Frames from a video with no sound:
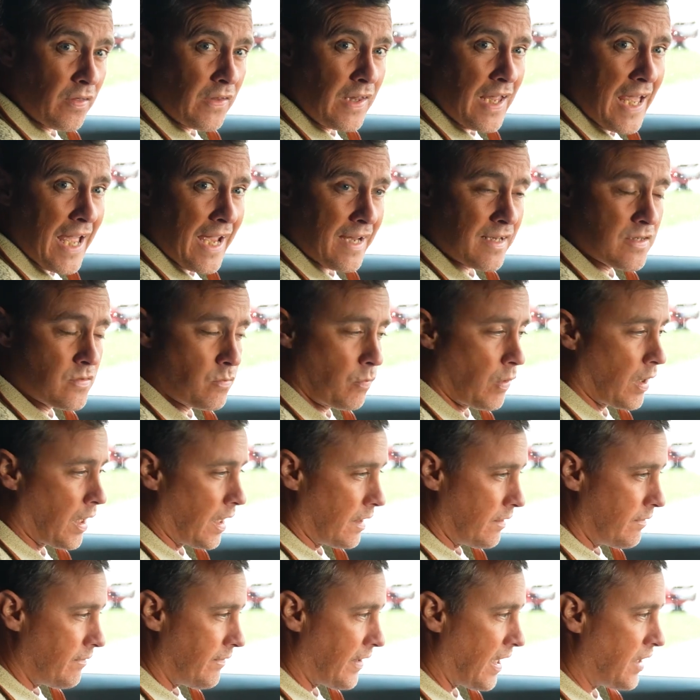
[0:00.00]
the
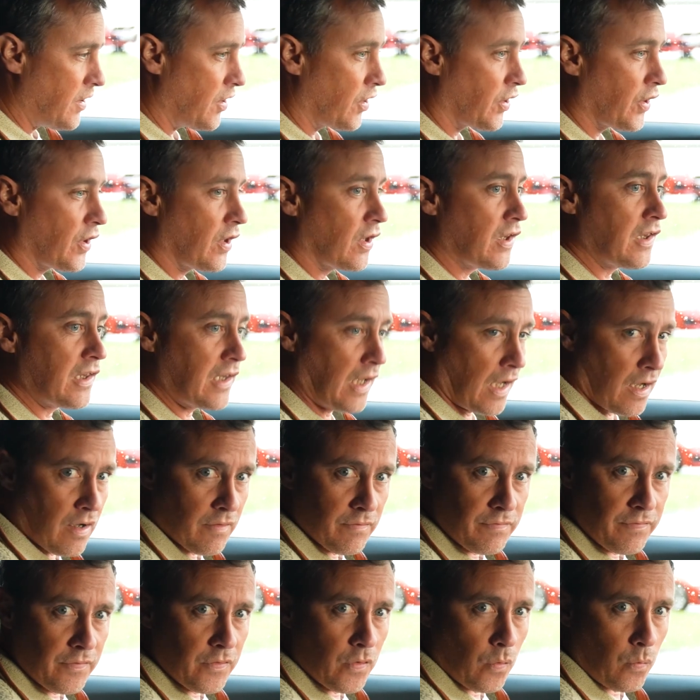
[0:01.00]
X1, then you're going to
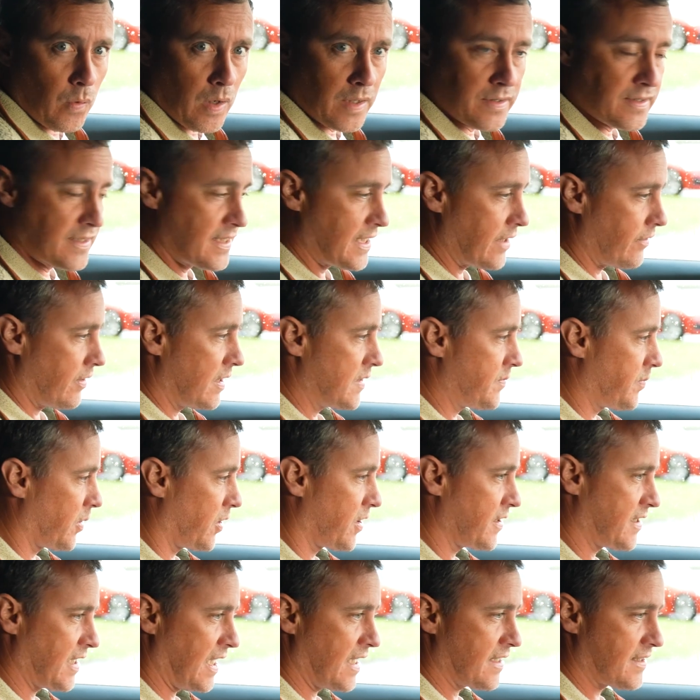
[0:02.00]
love the 1 Series
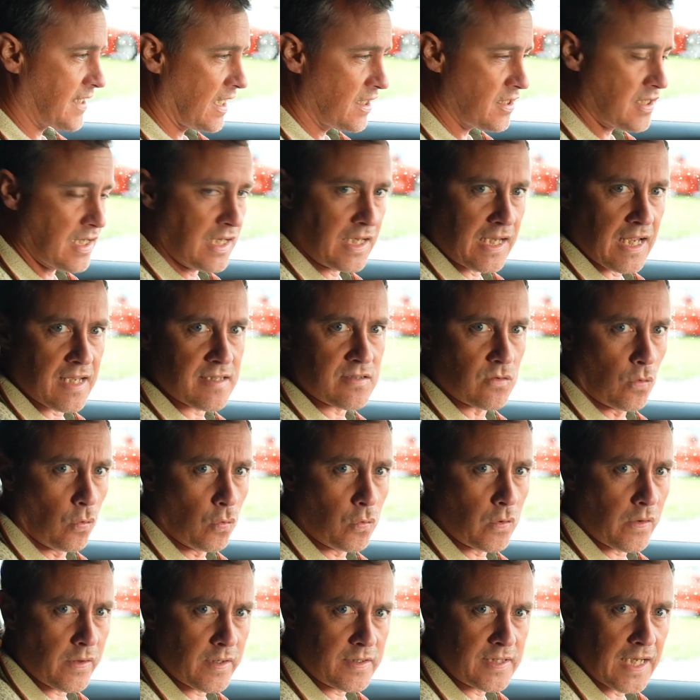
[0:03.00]
because it essentially gets
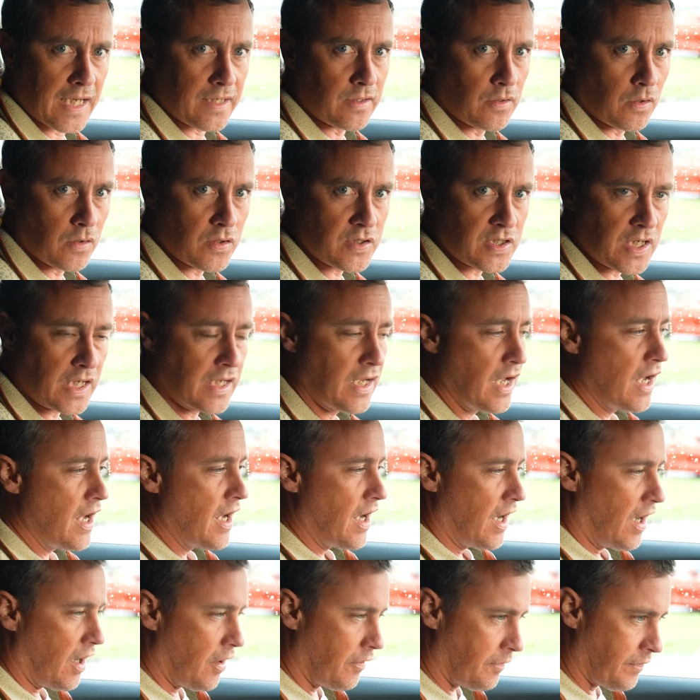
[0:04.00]
all of the technology
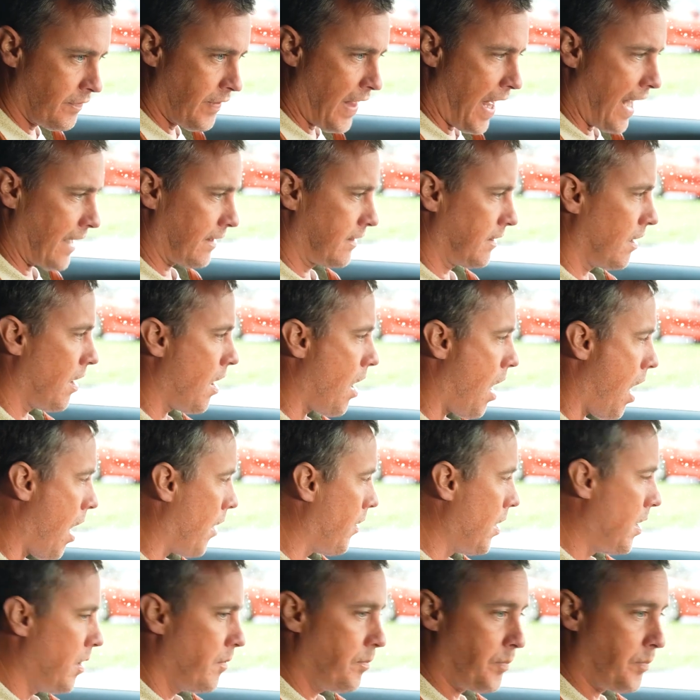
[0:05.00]
of that car,